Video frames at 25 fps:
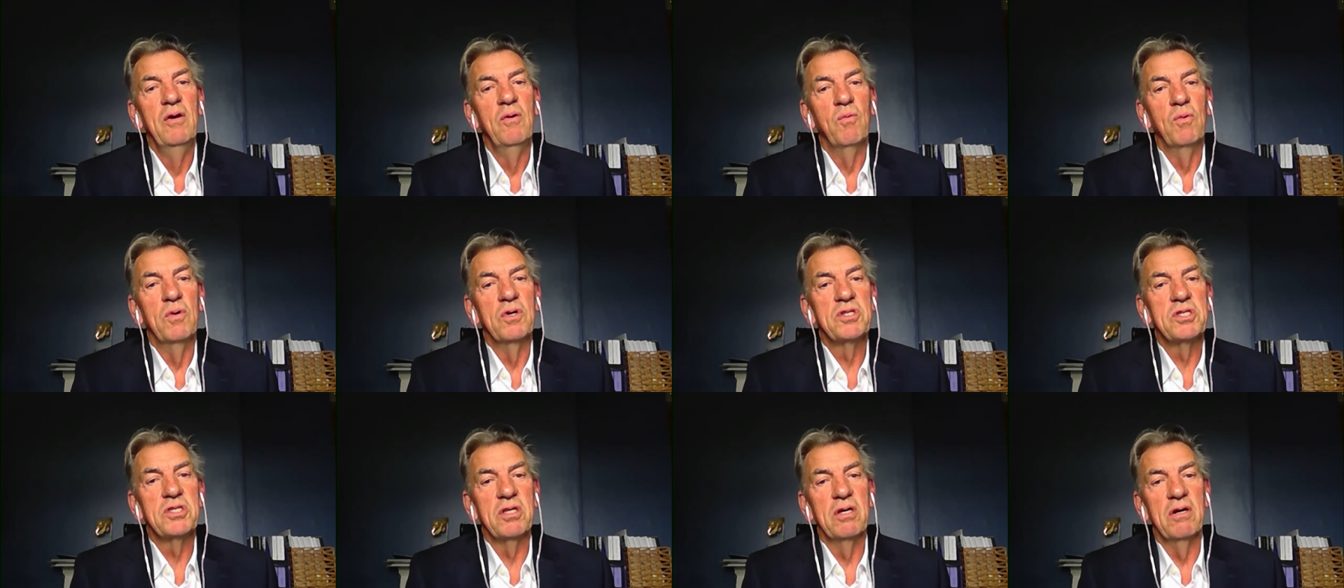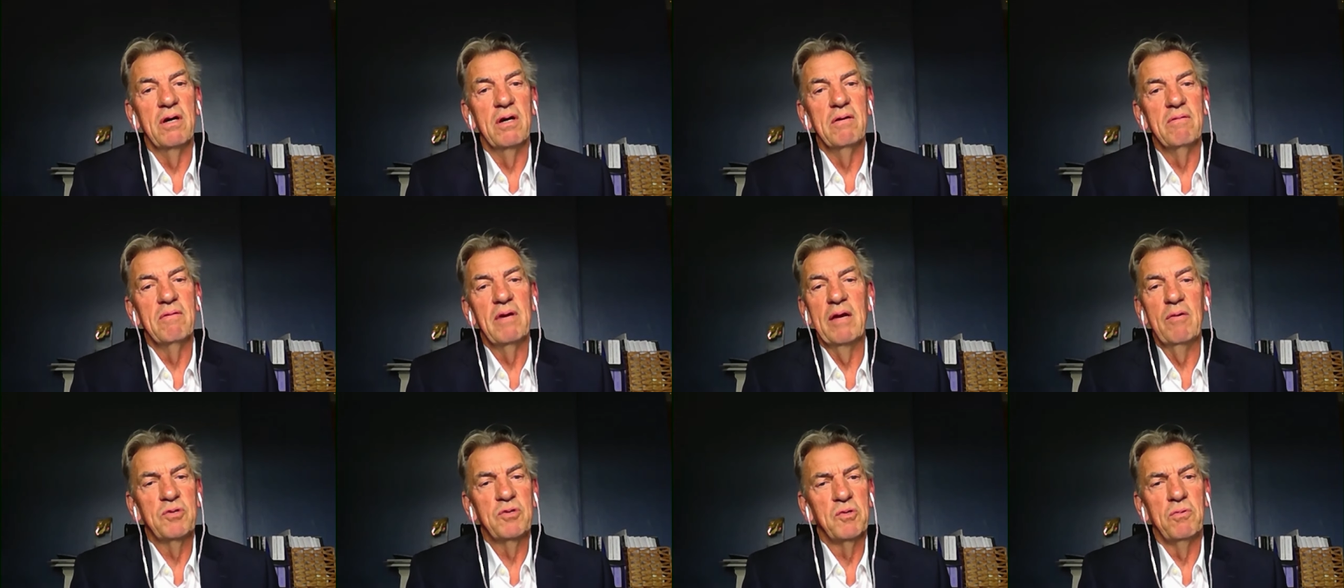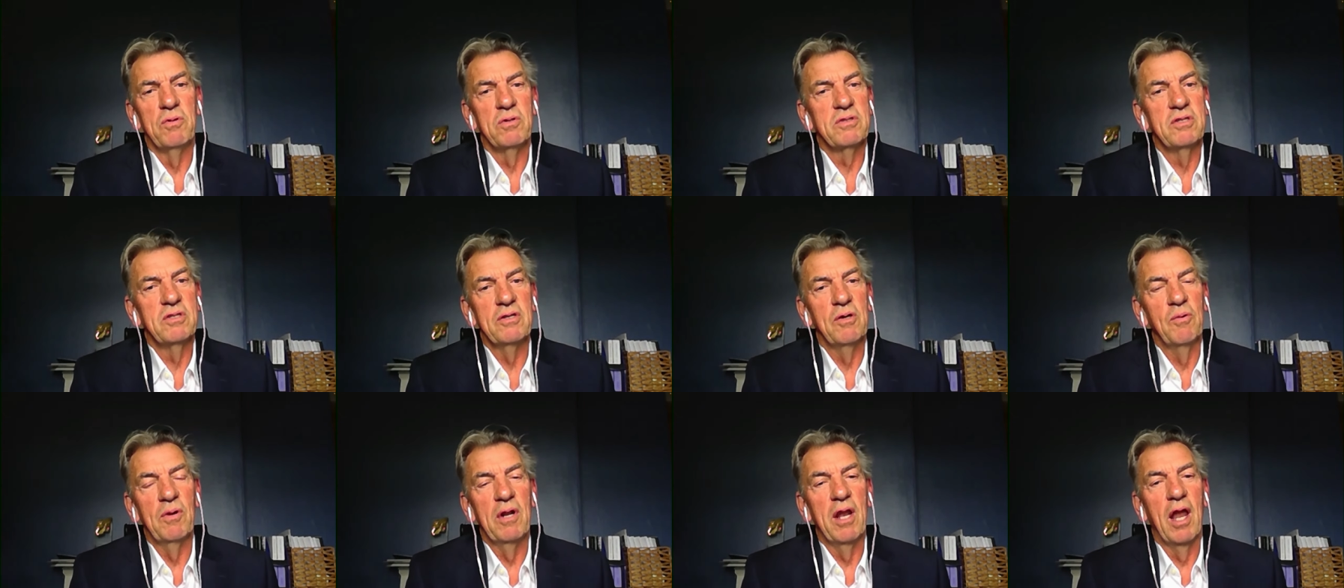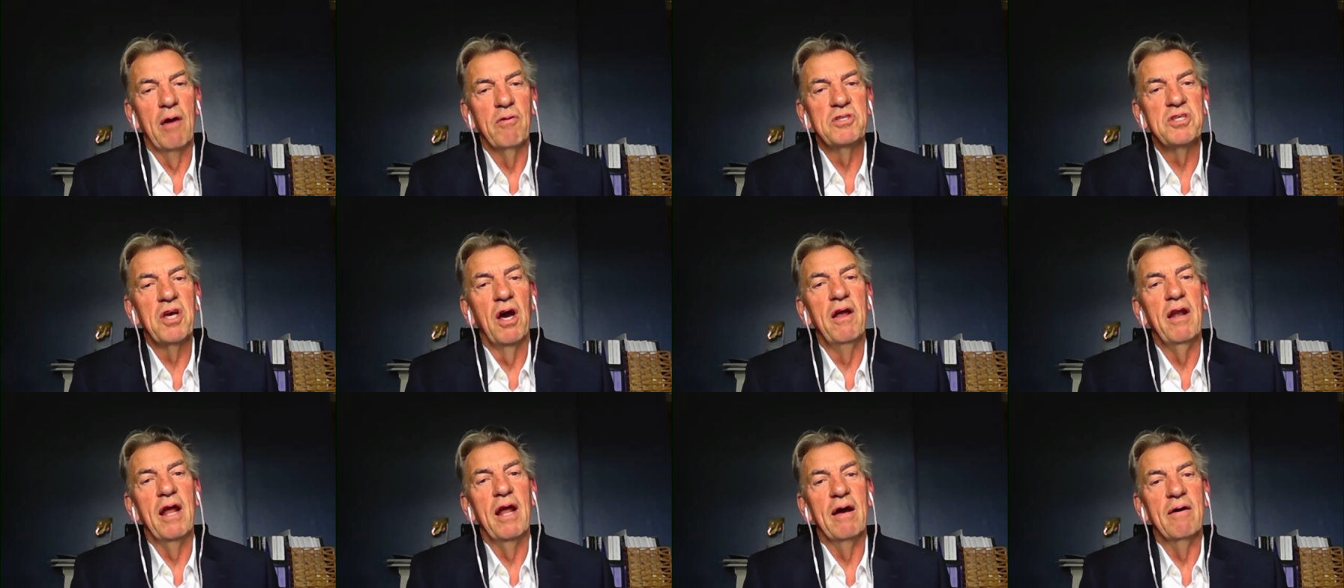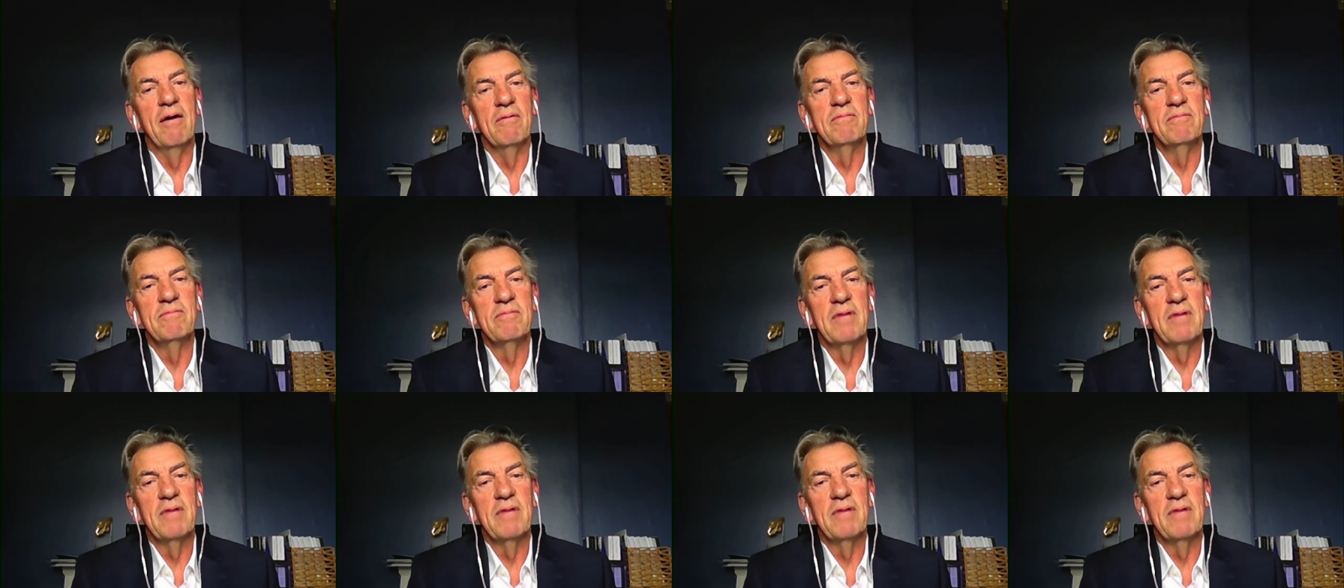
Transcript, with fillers: was that it was all to do with low turnout.